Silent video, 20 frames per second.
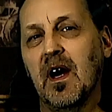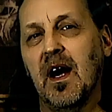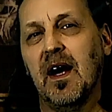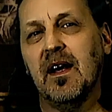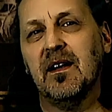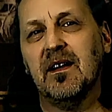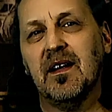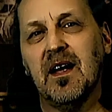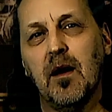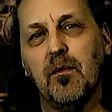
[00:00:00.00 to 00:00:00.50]

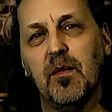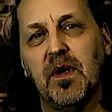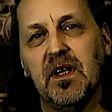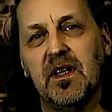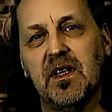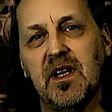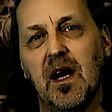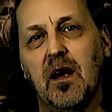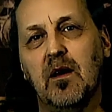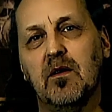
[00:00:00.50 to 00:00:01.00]
And coming
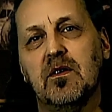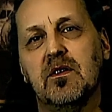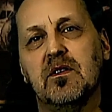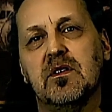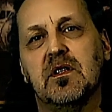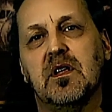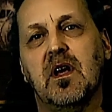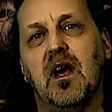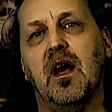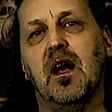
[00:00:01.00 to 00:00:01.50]
down the
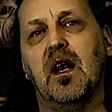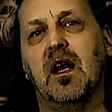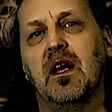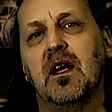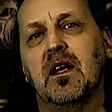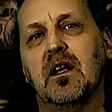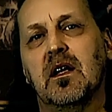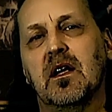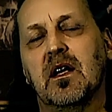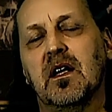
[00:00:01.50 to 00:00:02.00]
scale
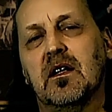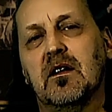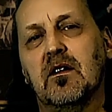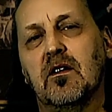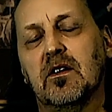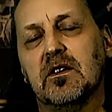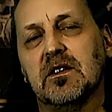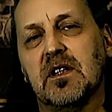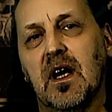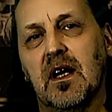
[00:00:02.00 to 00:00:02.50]
it
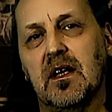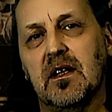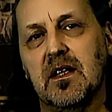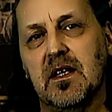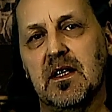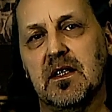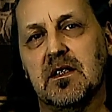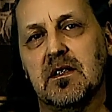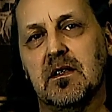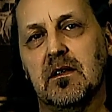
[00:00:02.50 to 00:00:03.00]
looks like
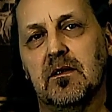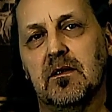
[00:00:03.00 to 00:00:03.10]
this.